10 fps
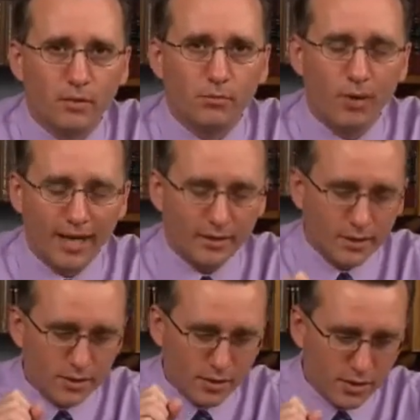
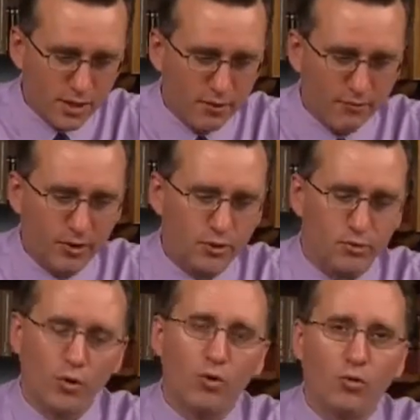Practice
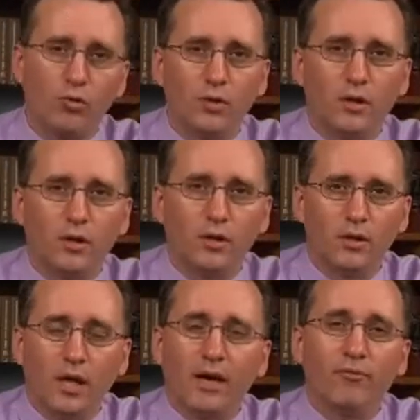self-control
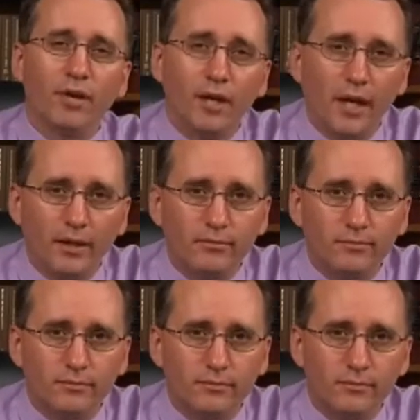every day.
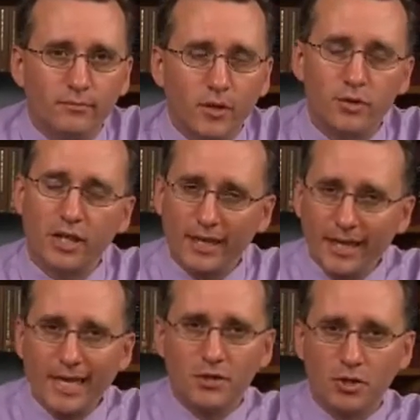There's a
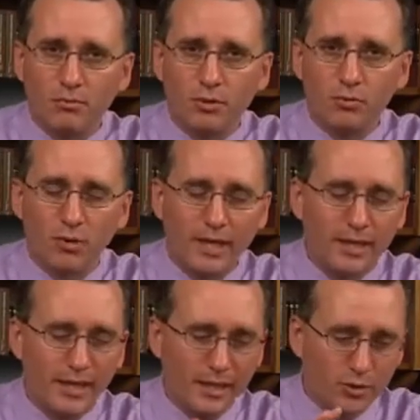connection
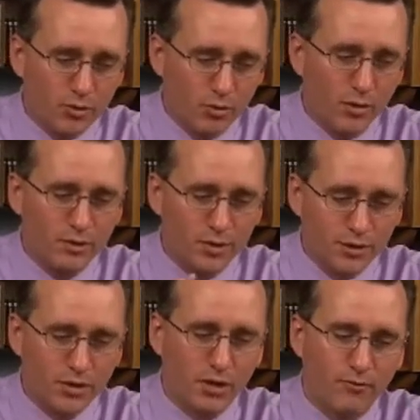between endurance
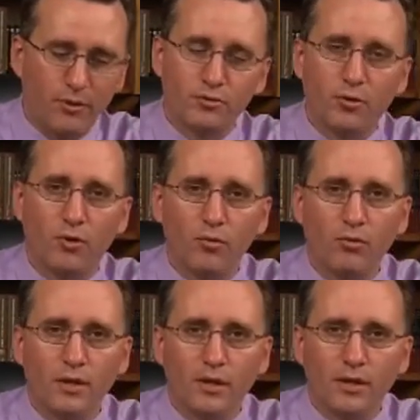and self-control.
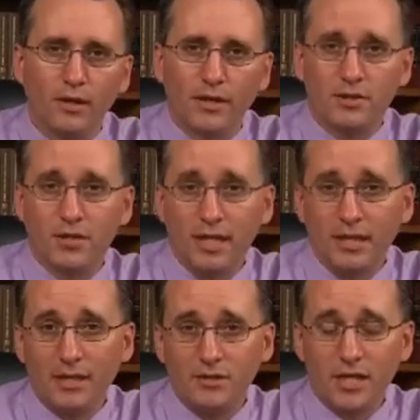It's
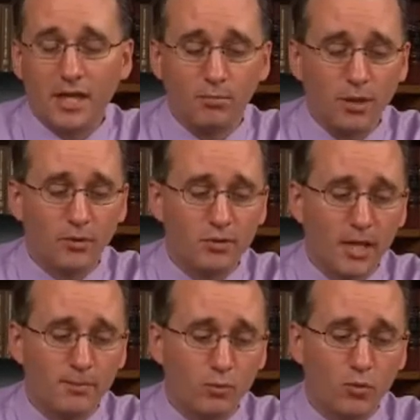seen in 2 Peter
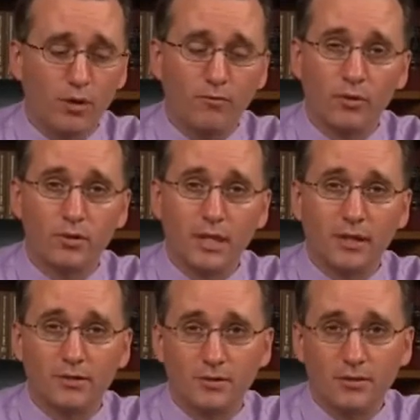chapter 1, verse
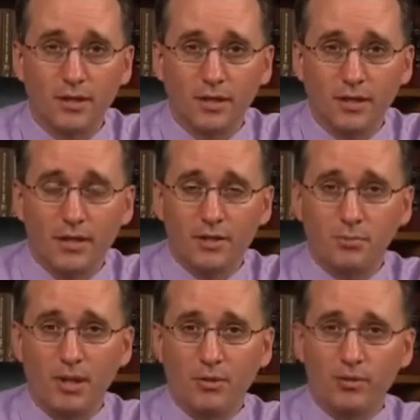6. As
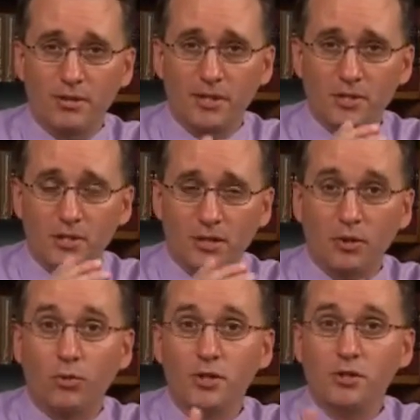Peter is listing the
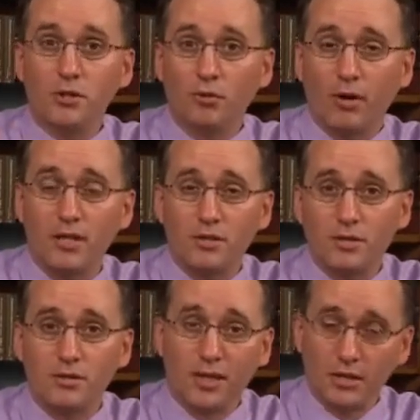Christian
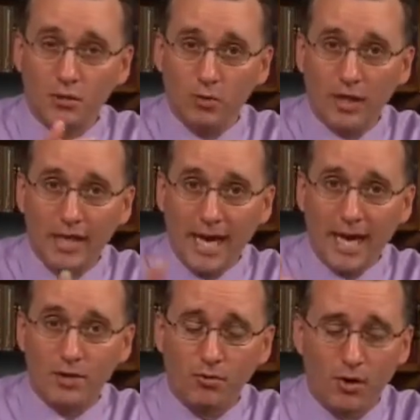graces, things that we need to
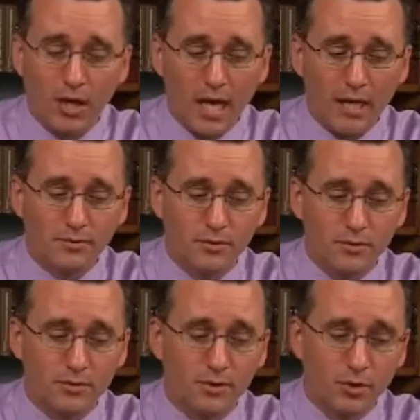add to our
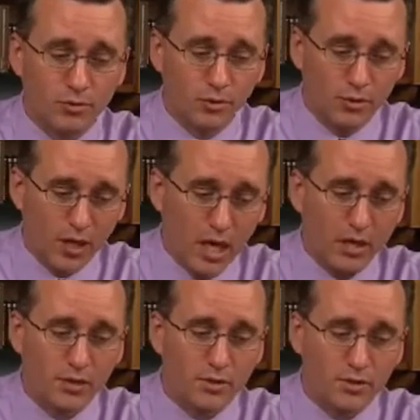lives, to your
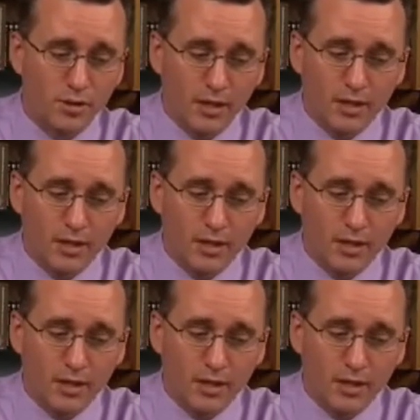knowledge,